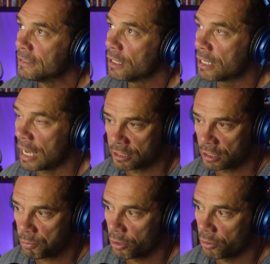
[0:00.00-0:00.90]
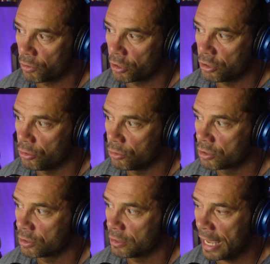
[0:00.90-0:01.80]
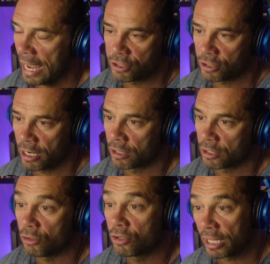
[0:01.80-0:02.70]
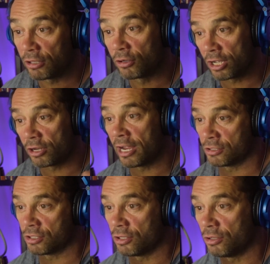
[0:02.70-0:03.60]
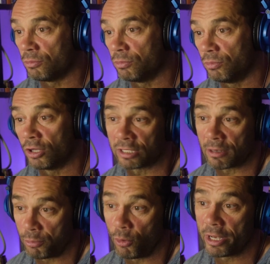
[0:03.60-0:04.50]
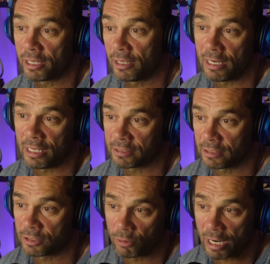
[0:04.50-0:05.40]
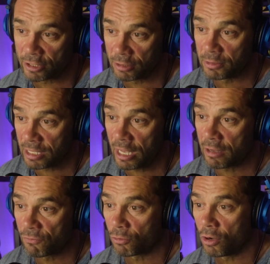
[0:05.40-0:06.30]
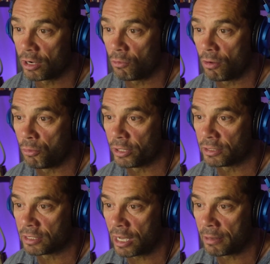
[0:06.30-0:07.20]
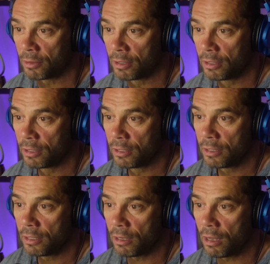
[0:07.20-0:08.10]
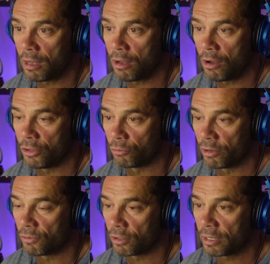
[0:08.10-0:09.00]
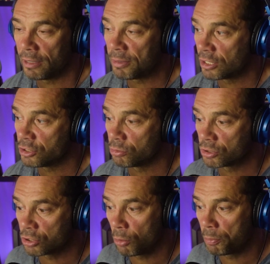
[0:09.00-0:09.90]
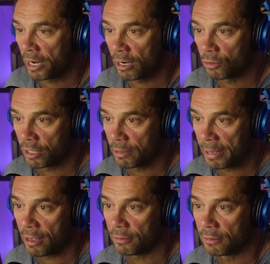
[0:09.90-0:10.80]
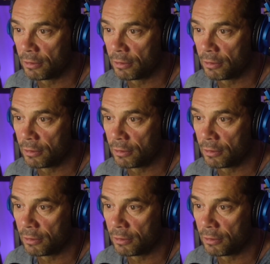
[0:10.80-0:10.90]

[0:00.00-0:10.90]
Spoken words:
got to the point where you had your hair, you cut your hair so that you looked like a boy. In essence, you were actually mistaken for one at one point in time on the river, because you were so paranoid about